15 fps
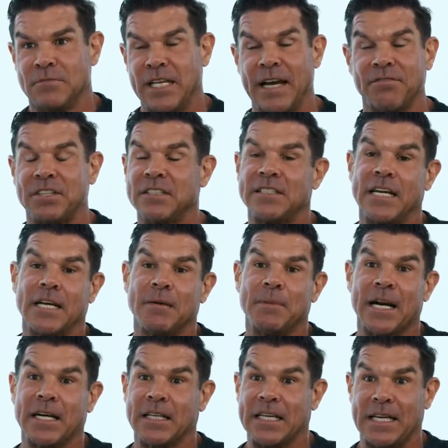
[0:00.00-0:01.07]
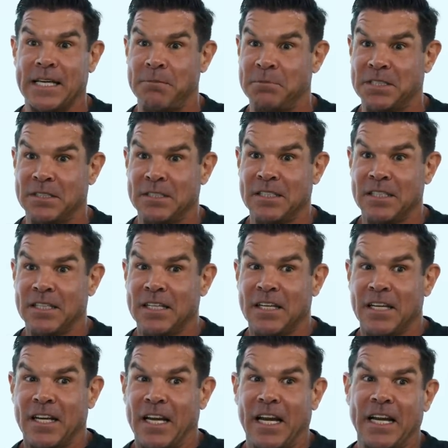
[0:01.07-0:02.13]
They have to take him out of the games,
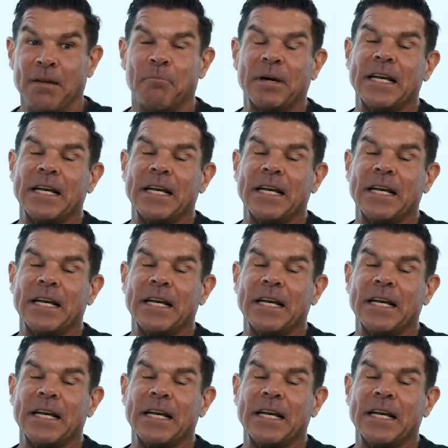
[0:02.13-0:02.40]
and